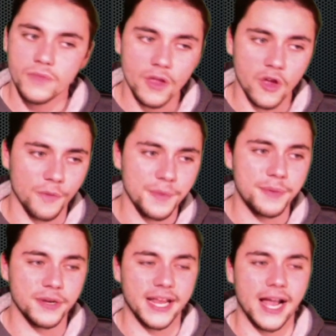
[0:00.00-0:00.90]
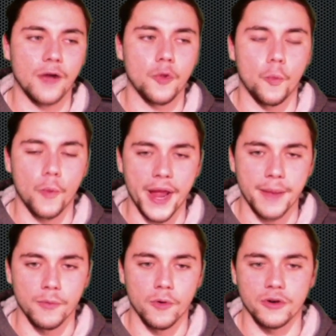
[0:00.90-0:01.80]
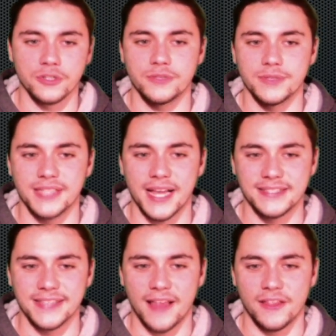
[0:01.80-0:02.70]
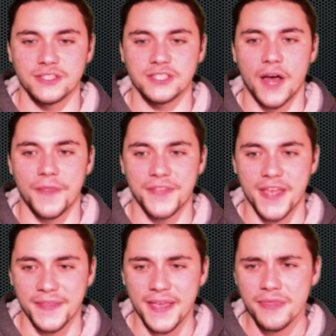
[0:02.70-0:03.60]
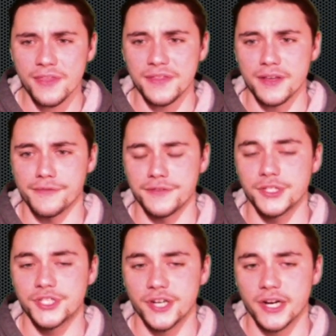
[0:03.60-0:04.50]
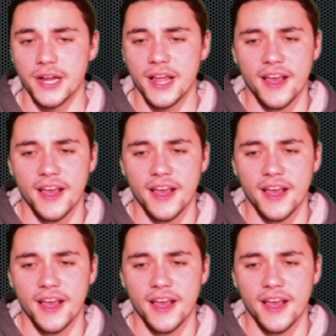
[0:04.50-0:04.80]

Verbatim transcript: I'll be putting out way more Suicide Silence content in the near future,